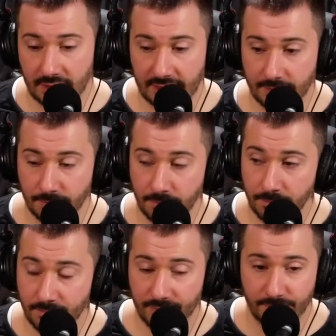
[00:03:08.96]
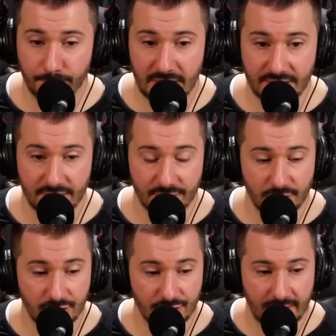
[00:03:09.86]
fucking piece of shit,
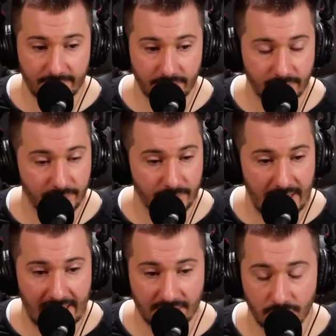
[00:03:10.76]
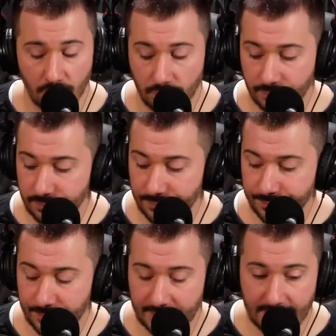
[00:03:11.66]
whole
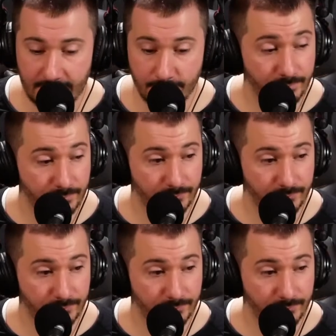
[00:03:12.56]
fucking